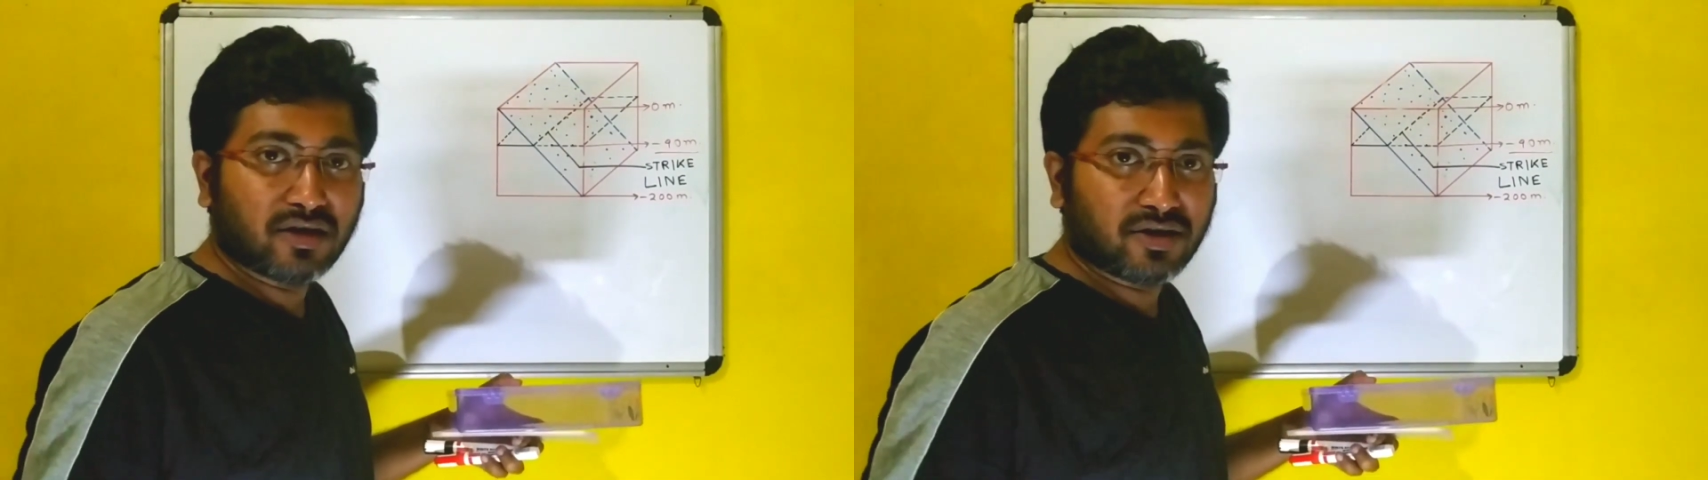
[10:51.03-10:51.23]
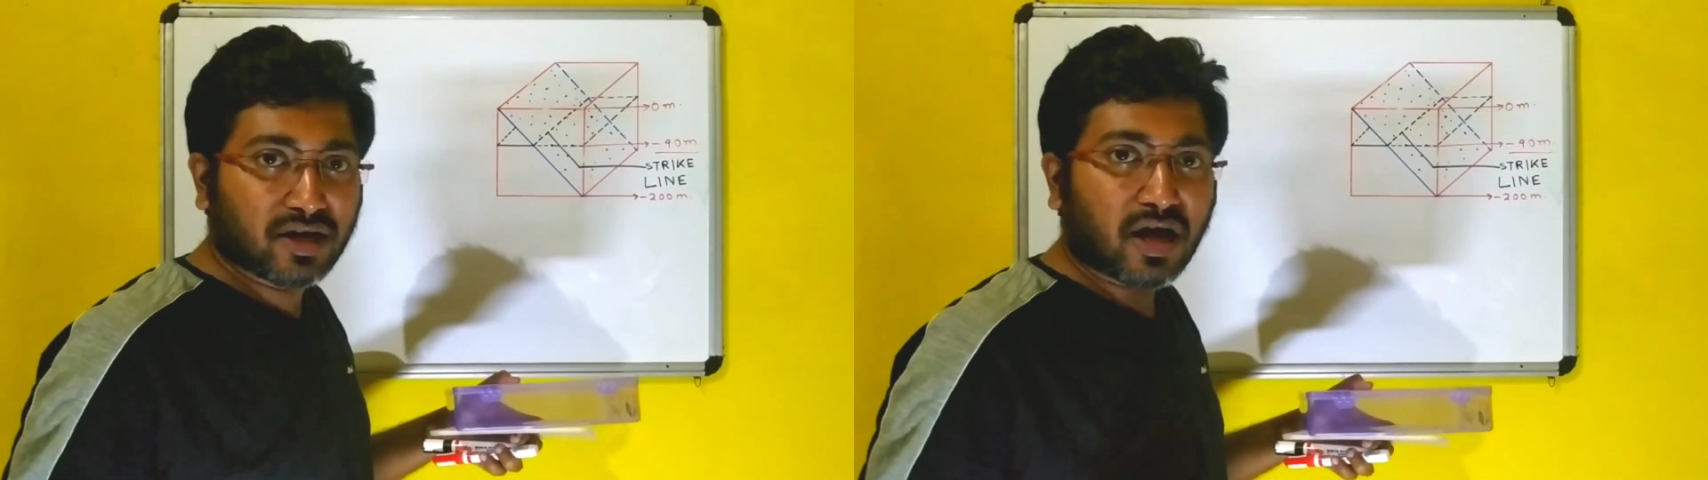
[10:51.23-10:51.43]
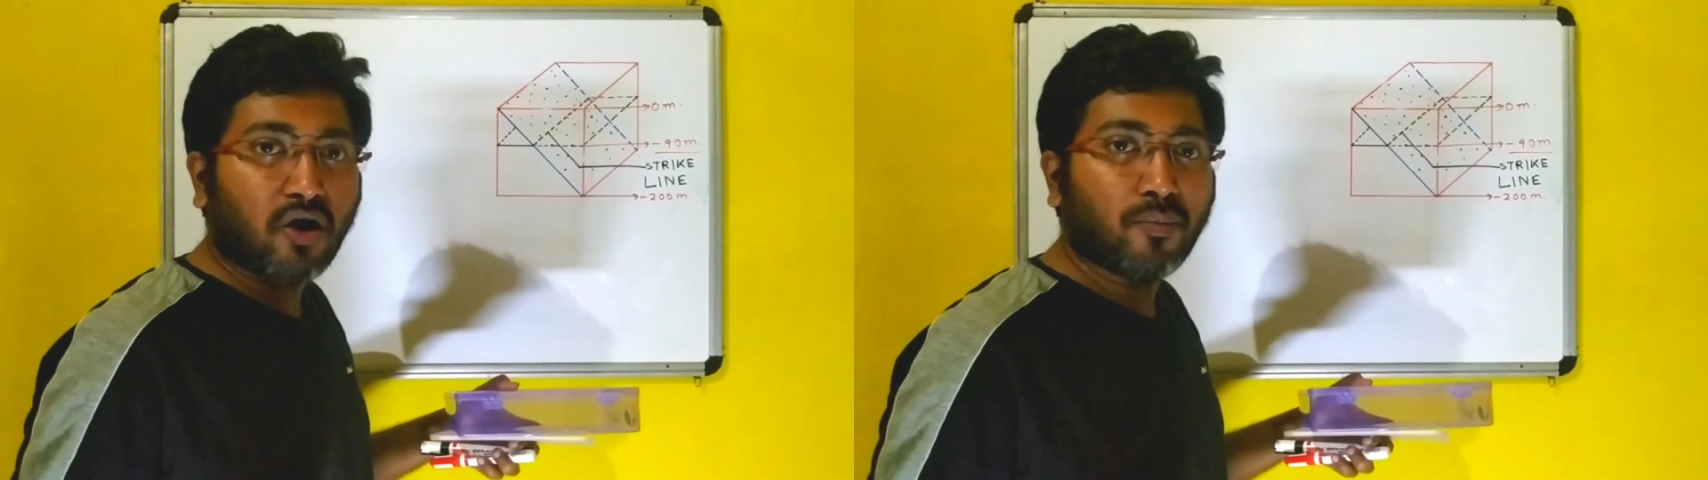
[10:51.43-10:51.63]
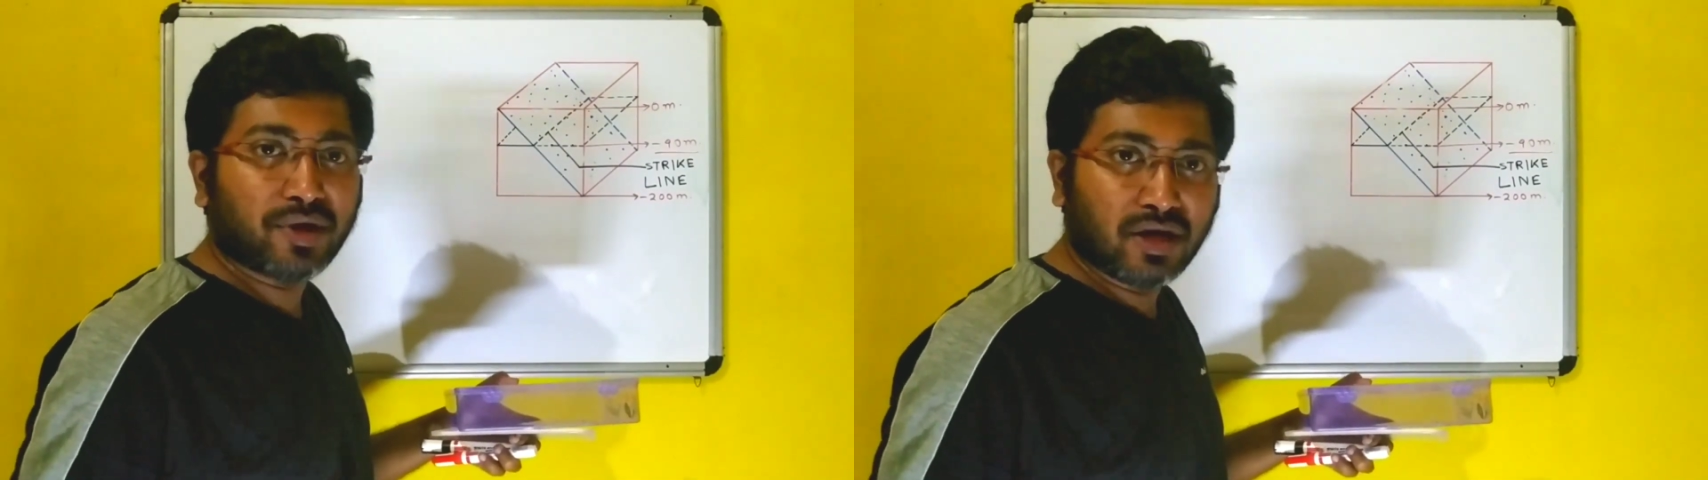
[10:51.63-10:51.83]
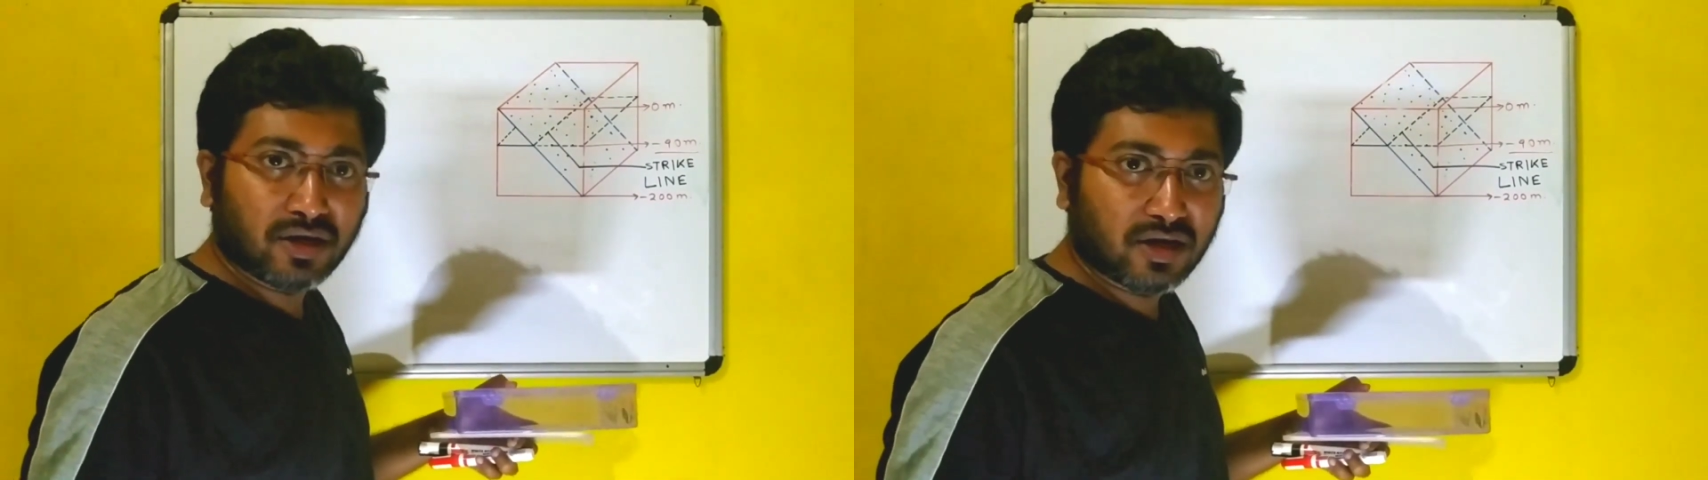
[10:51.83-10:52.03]
data
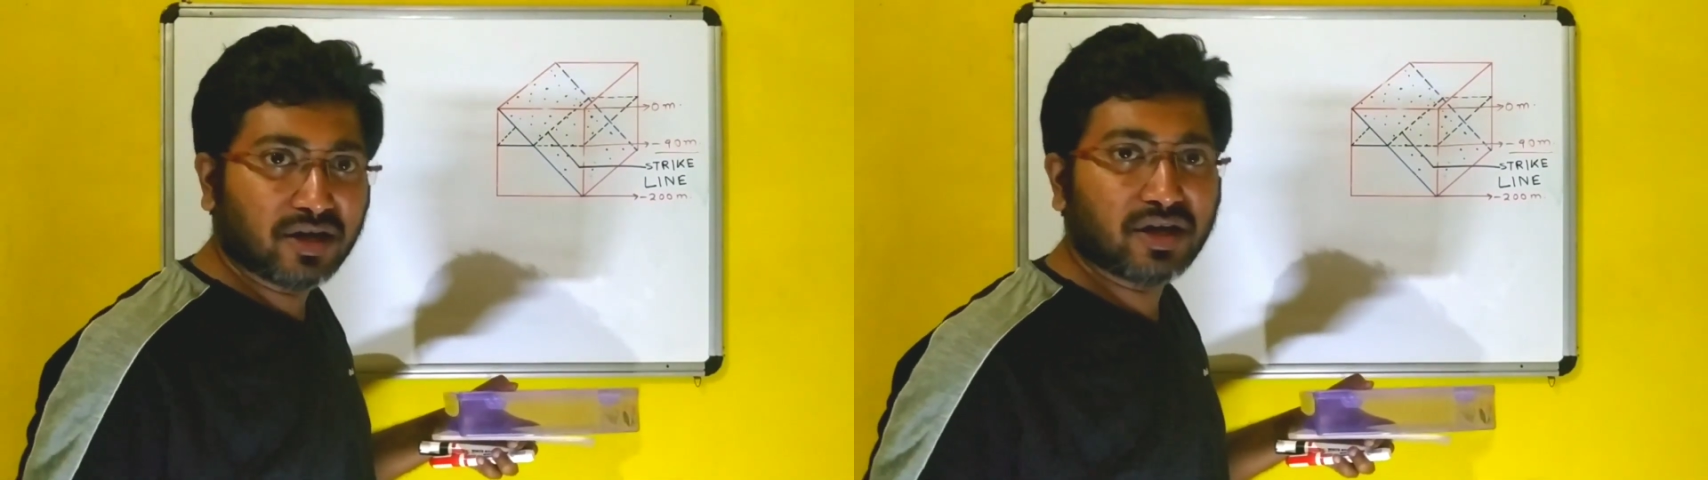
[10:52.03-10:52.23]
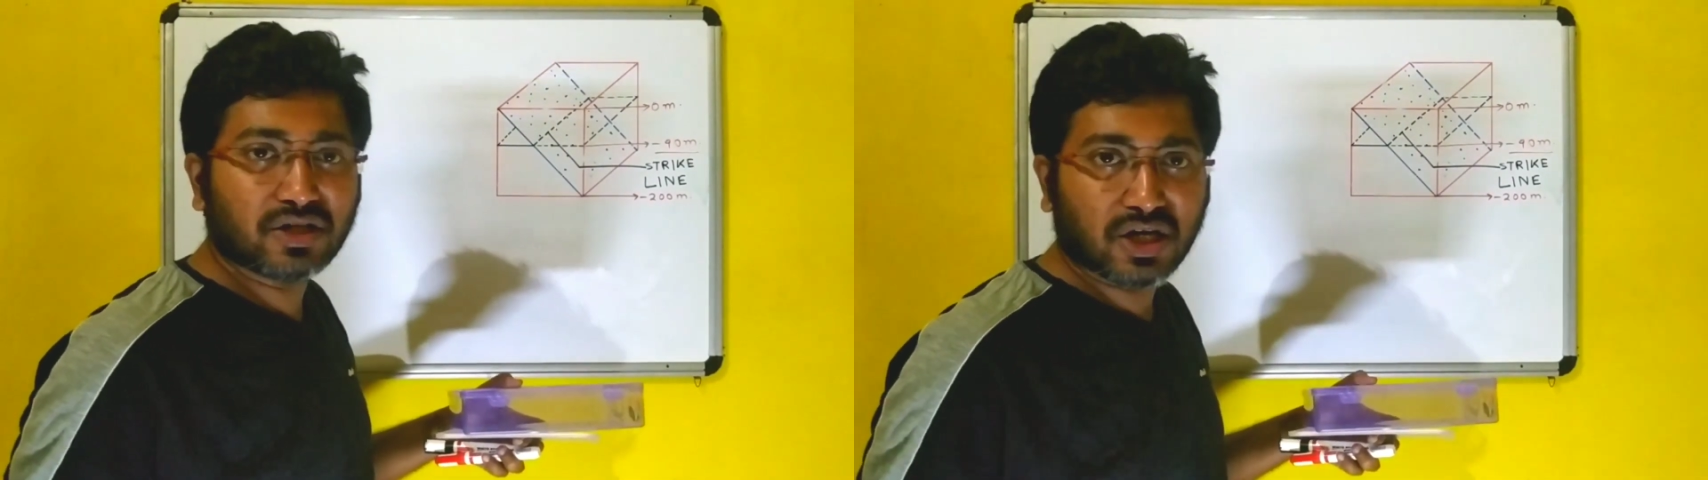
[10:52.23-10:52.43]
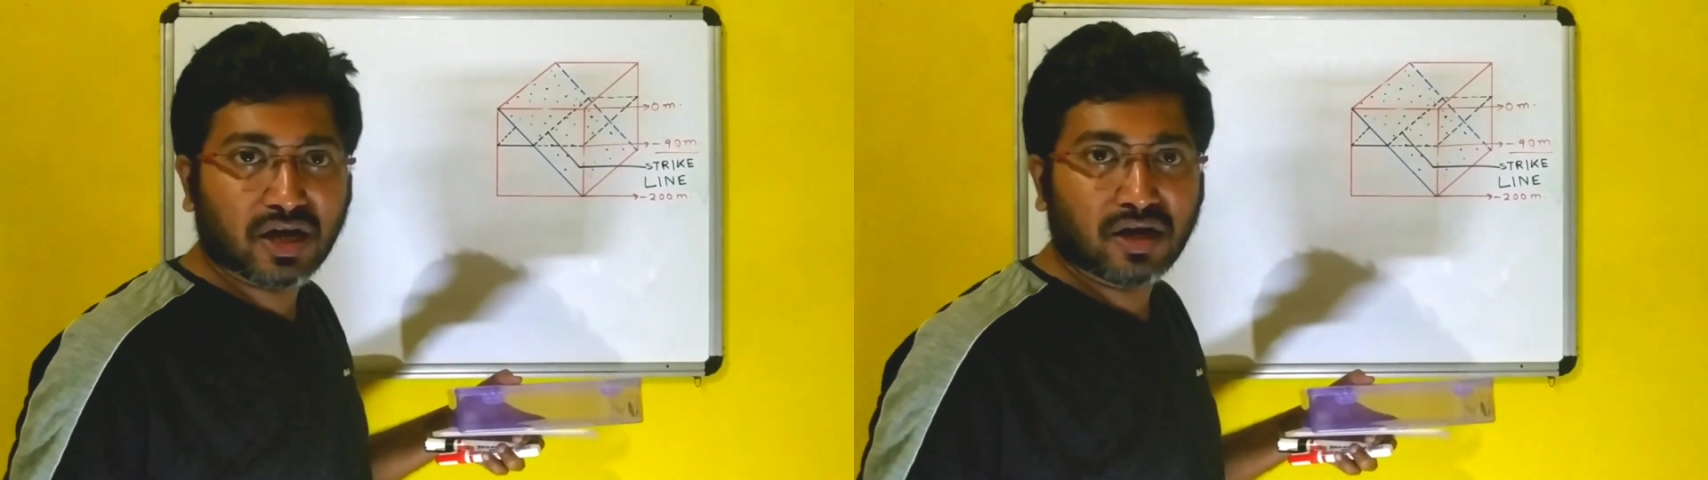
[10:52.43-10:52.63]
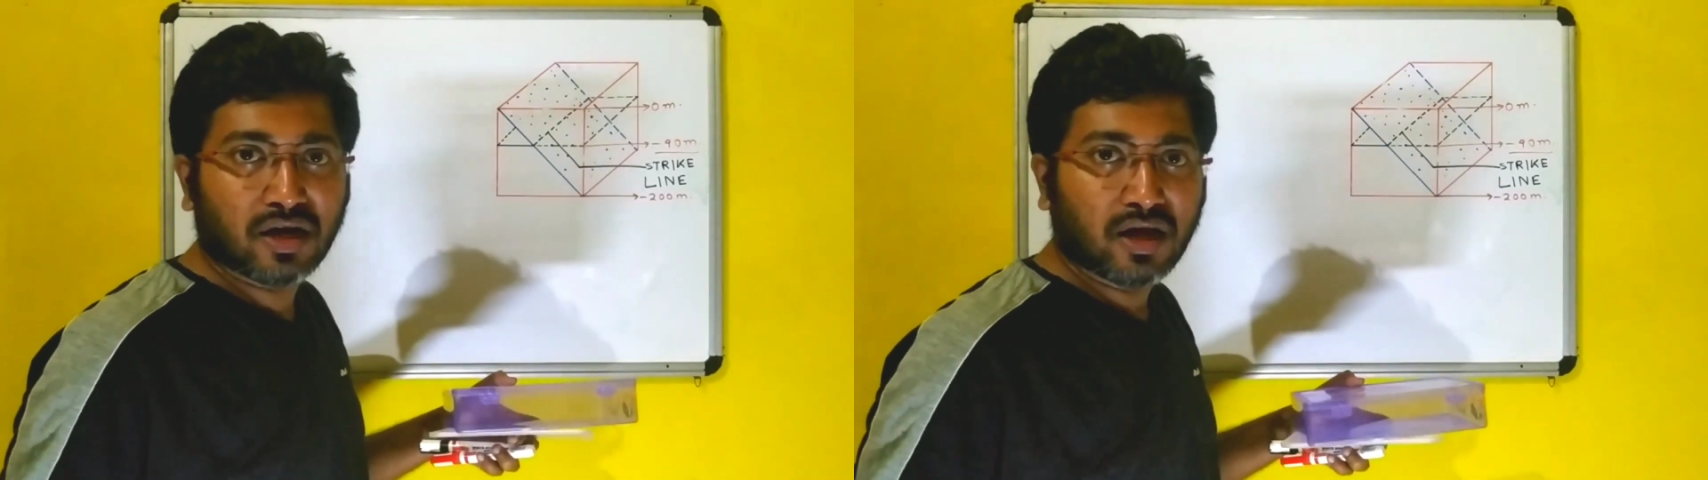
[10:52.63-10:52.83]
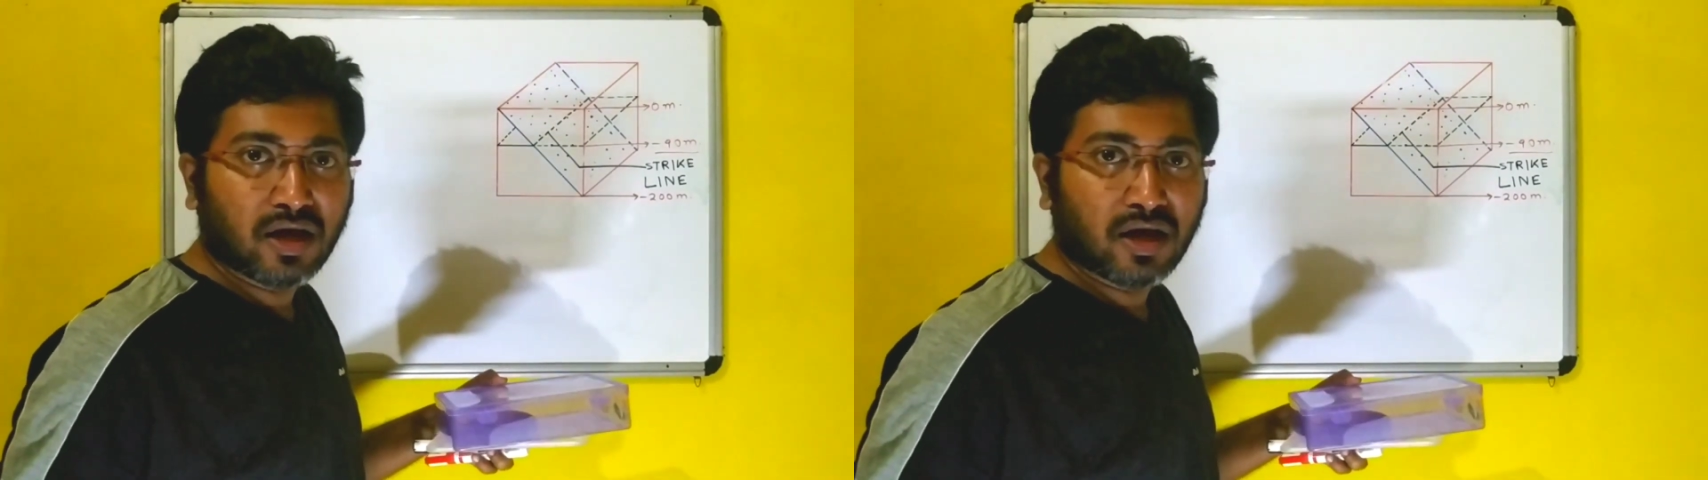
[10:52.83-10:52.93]
of inclination